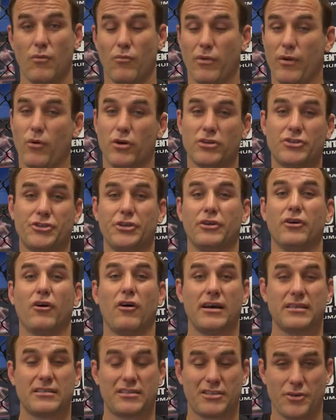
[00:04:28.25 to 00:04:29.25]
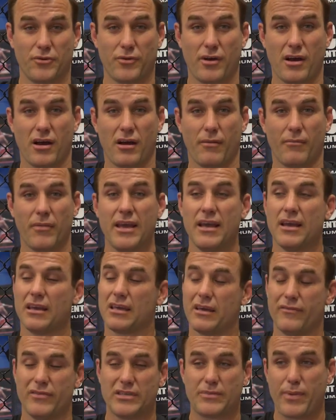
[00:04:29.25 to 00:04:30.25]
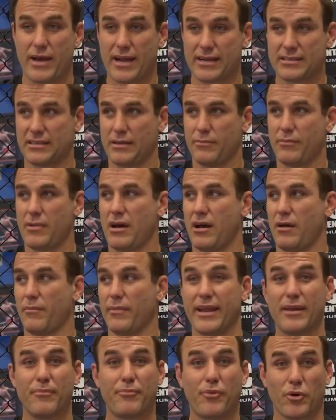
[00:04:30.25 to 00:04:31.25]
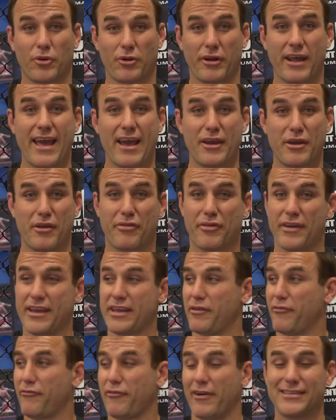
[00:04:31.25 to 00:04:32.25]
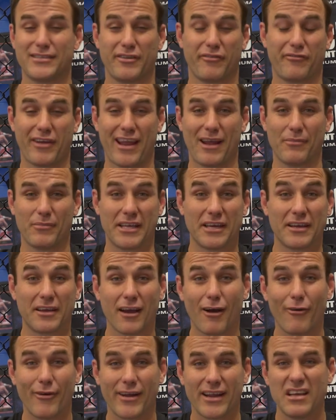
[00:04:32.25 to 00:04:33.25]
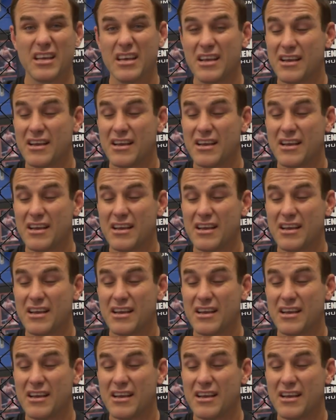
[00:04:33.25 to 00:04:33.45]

We want you guys to um, give us back some um, input on how you think your friends and family are going,